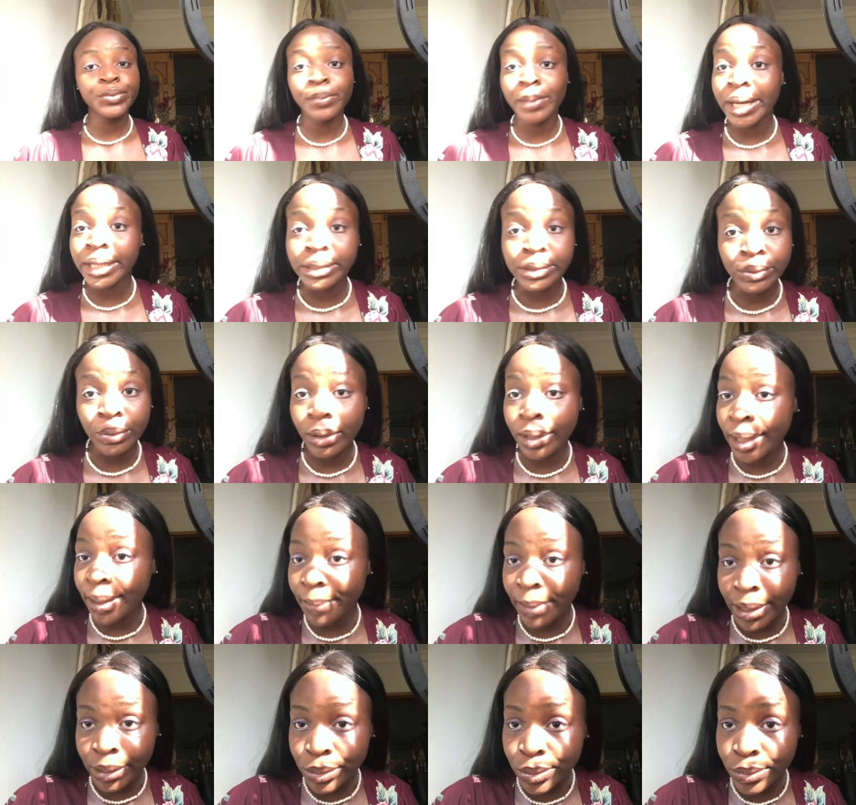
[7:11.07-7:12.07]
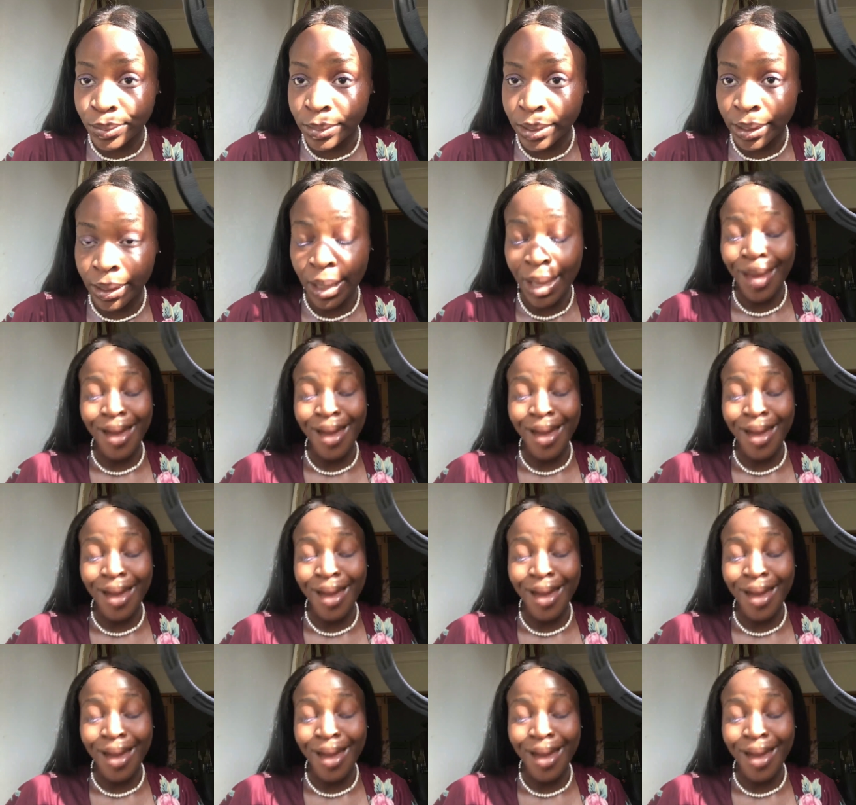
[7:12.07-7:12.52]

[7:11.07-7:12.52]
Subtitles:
woman did not get back to me.